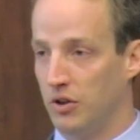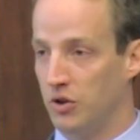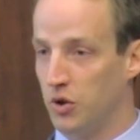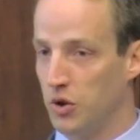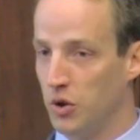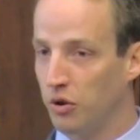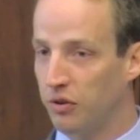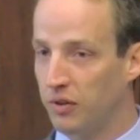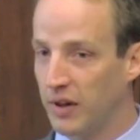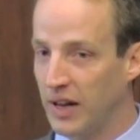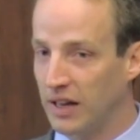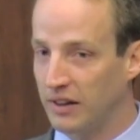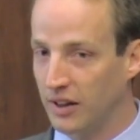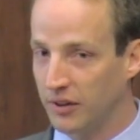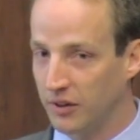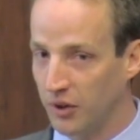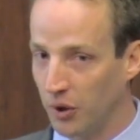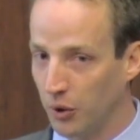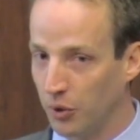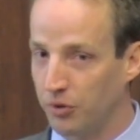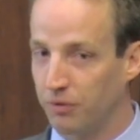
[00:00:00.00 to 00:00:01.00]
Do you think
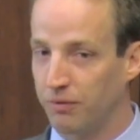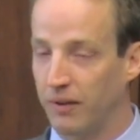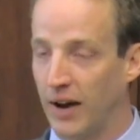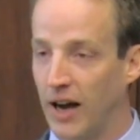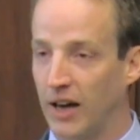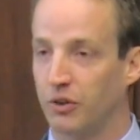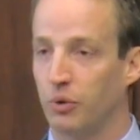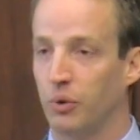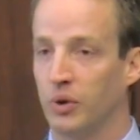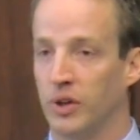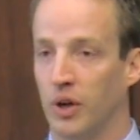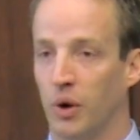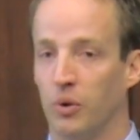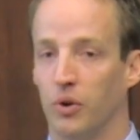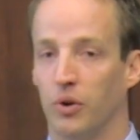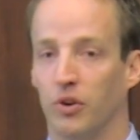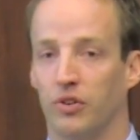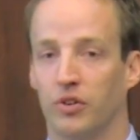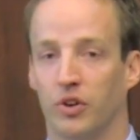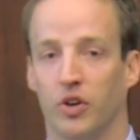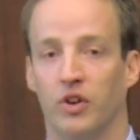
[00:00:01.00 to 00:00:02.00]
that those factory
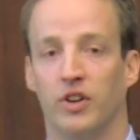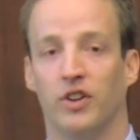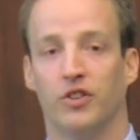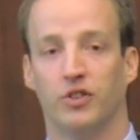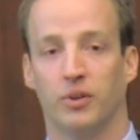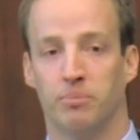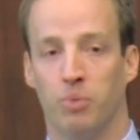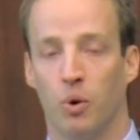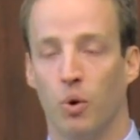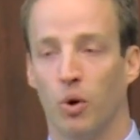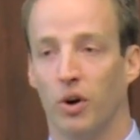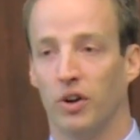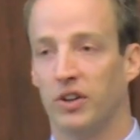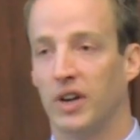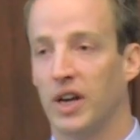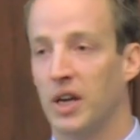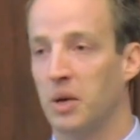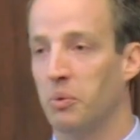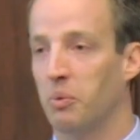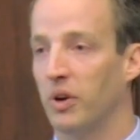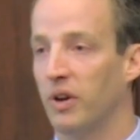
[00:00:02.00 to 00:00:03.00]
owners are going to support
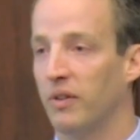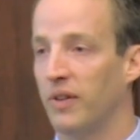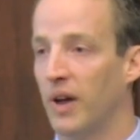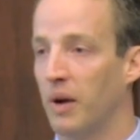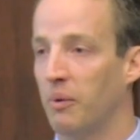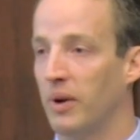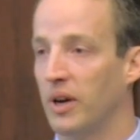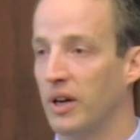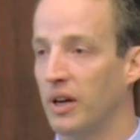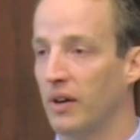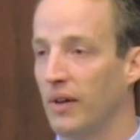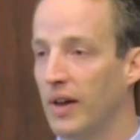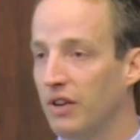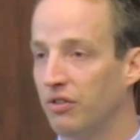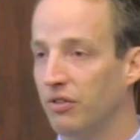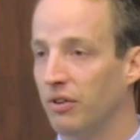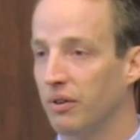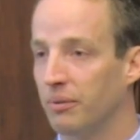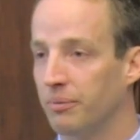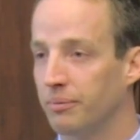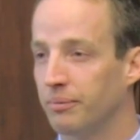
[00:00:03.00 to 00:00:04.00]
getting rid of that
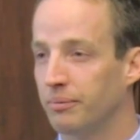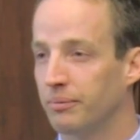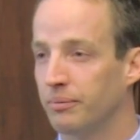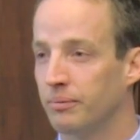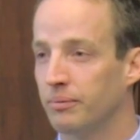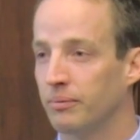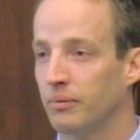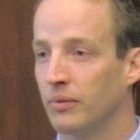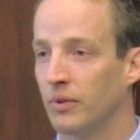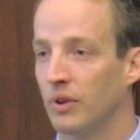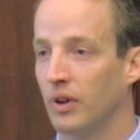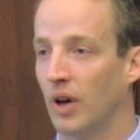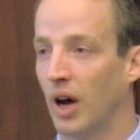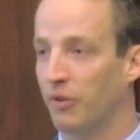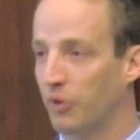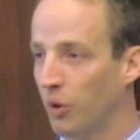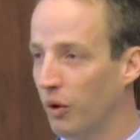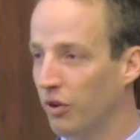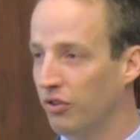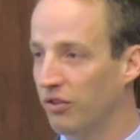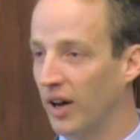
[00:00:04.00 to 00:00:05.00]
regulation?
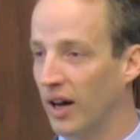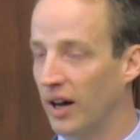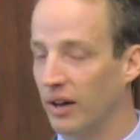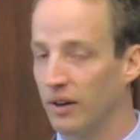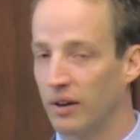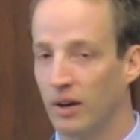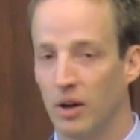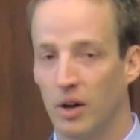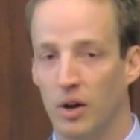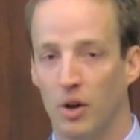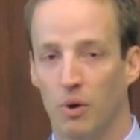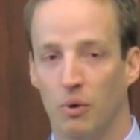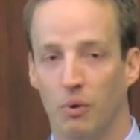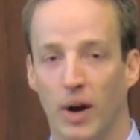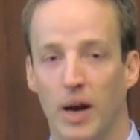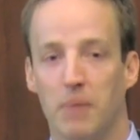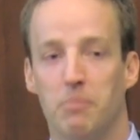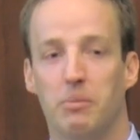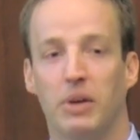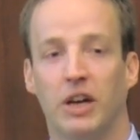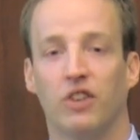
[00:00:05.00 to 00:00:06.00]
Of course not,
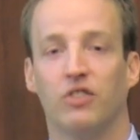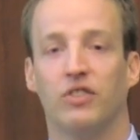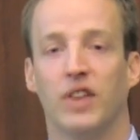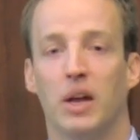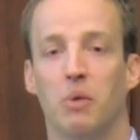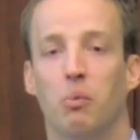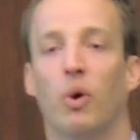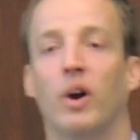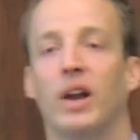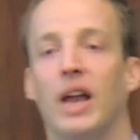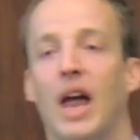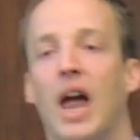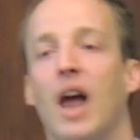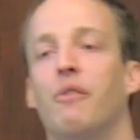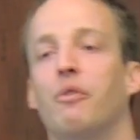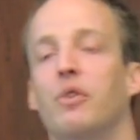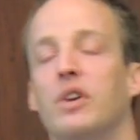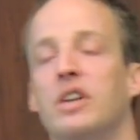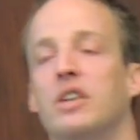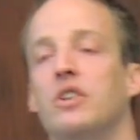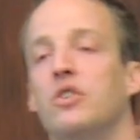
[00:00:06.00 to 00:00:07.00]
right? Because they want
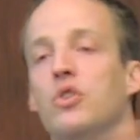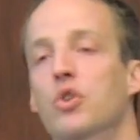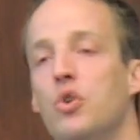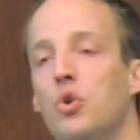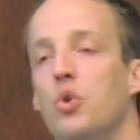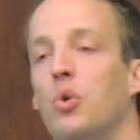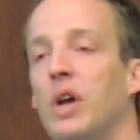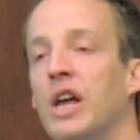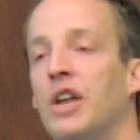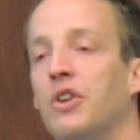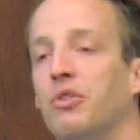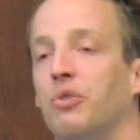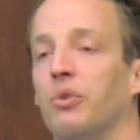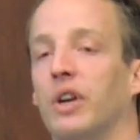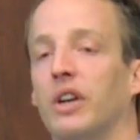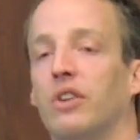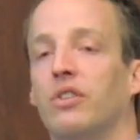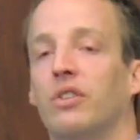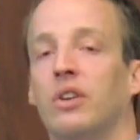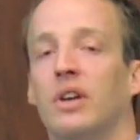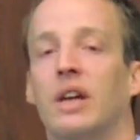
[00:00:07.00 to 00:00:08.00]
every new
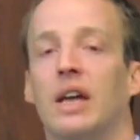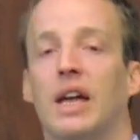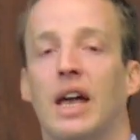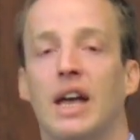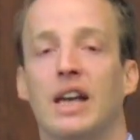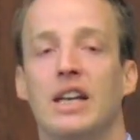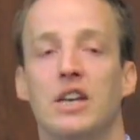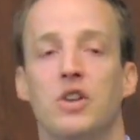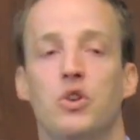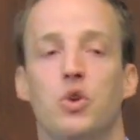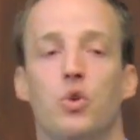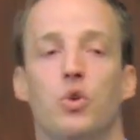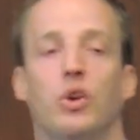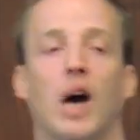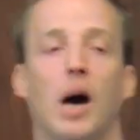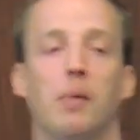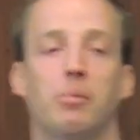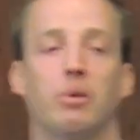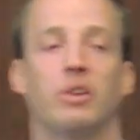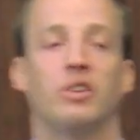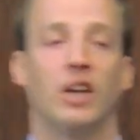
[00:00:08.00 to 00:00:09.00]
entrant, any new
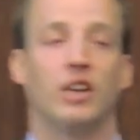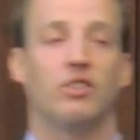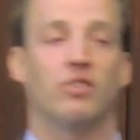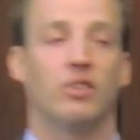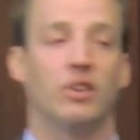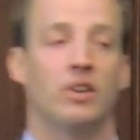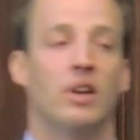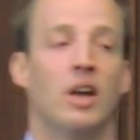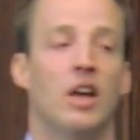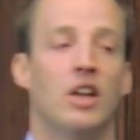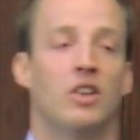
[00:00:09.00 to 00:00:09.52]
competition,